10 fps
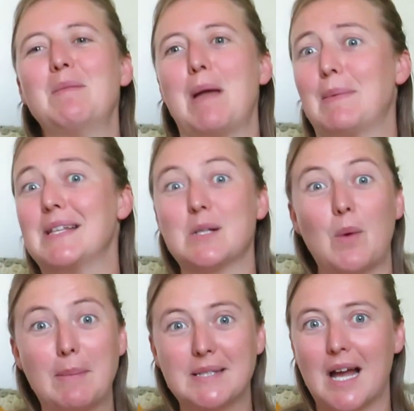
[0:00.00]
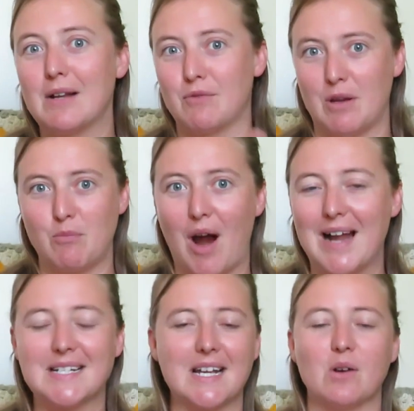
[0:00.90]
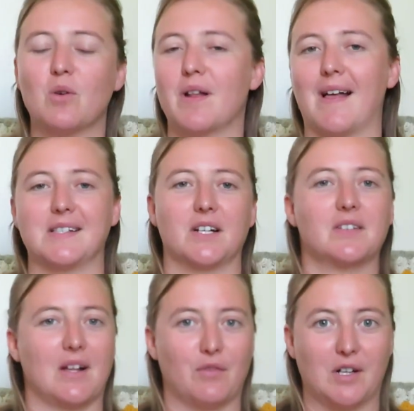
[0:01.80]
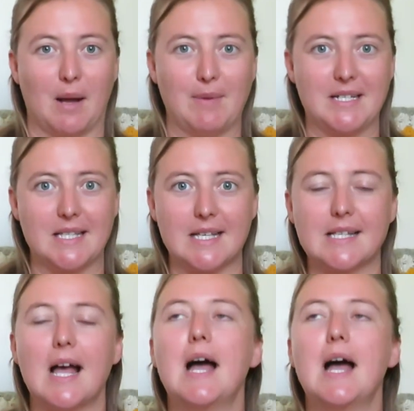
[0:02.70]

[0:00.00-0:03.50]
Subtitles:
Maybe it's a website, rebranding, all of that sort of stuff could come into this.